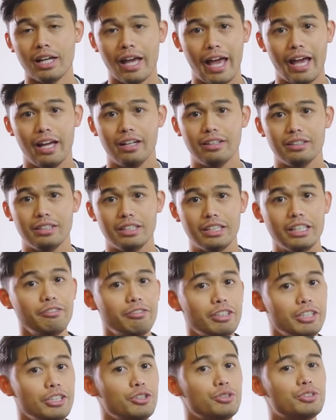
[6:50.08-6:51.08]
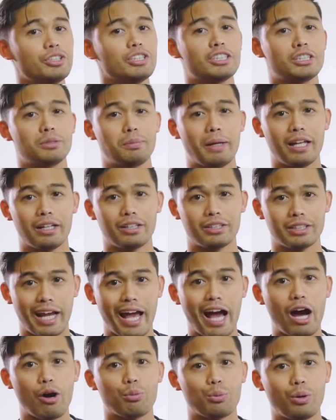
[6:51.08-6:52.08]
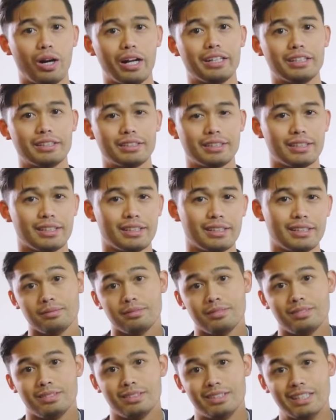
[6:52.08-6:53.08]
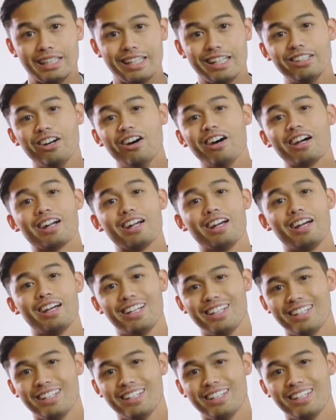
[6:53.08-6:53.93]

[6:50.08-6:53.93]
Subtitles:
and even uses Spanish outright. Tenedor.